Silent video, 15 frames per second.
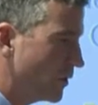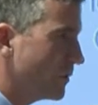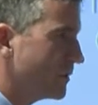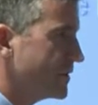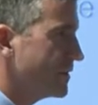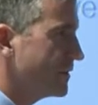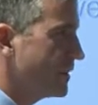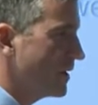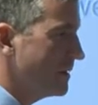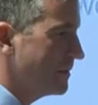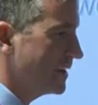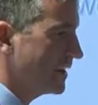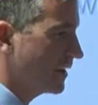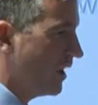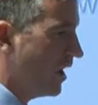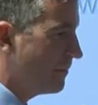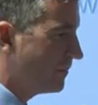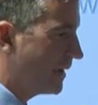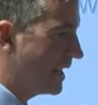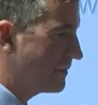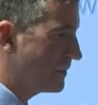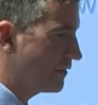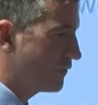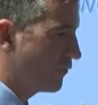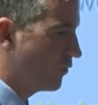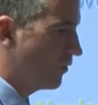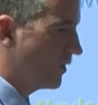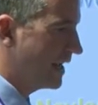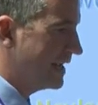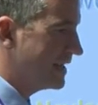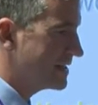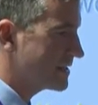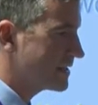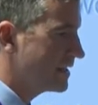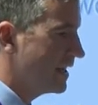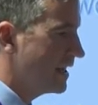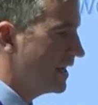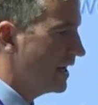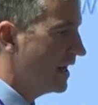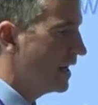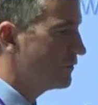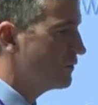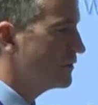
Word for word: work we do. The only bit you can't blame me for is uh,